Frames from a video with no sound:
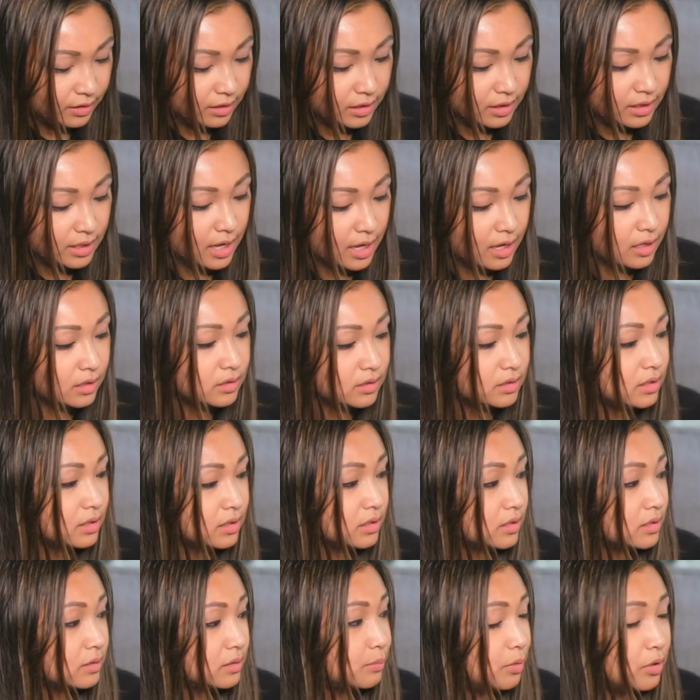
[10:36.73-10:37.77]
else
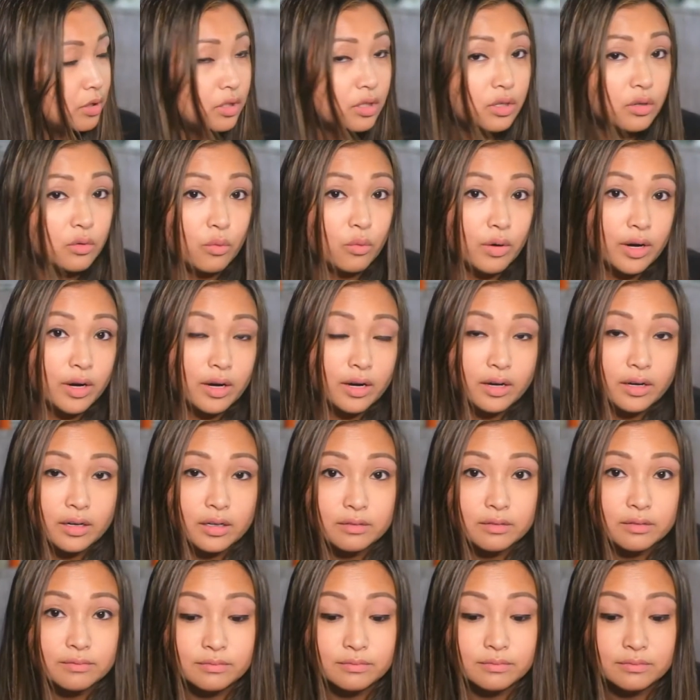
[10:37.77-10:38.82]
is put where
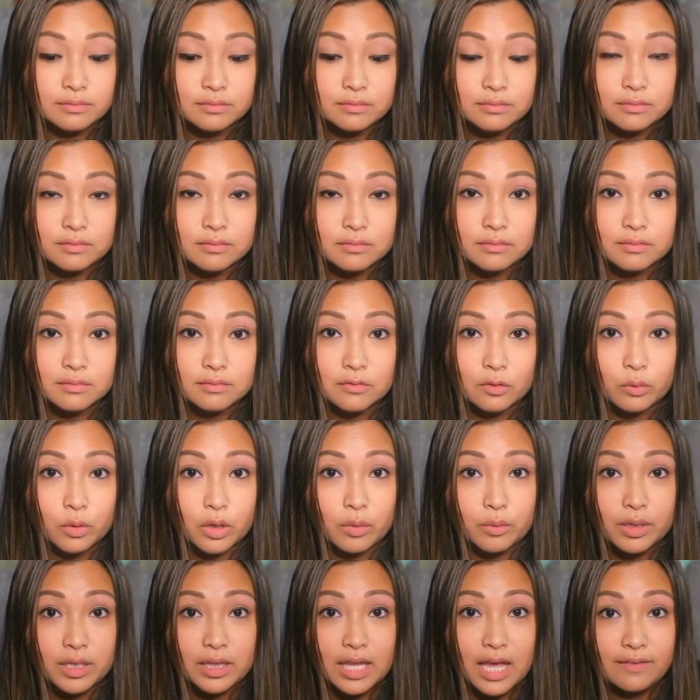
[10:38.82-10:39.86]

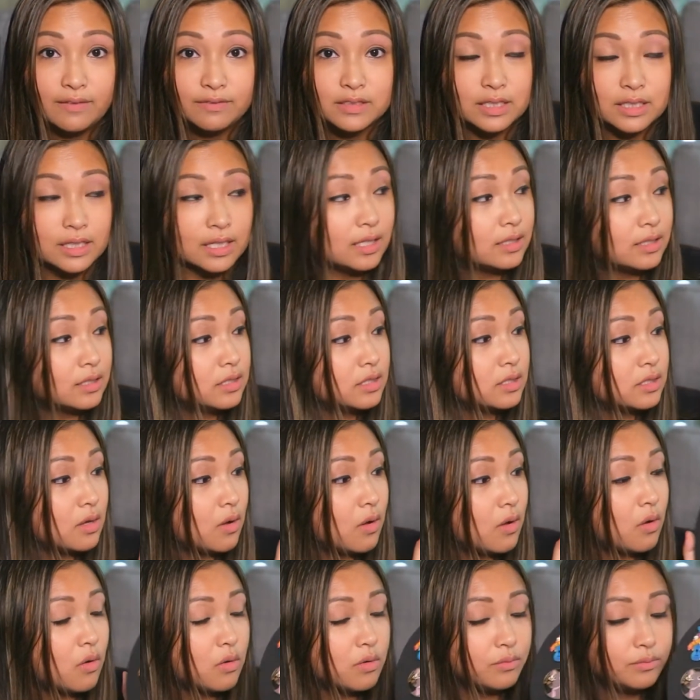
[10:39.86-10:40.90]
we left it.
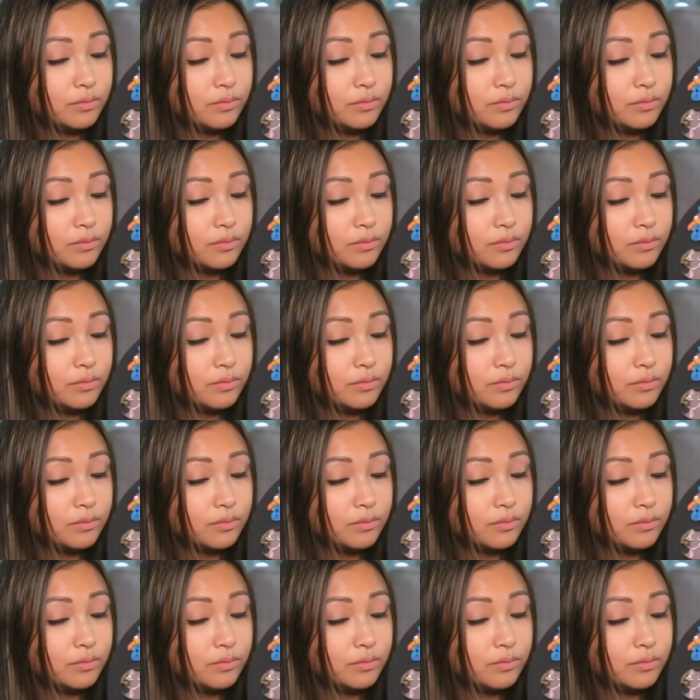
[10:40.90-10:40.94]
So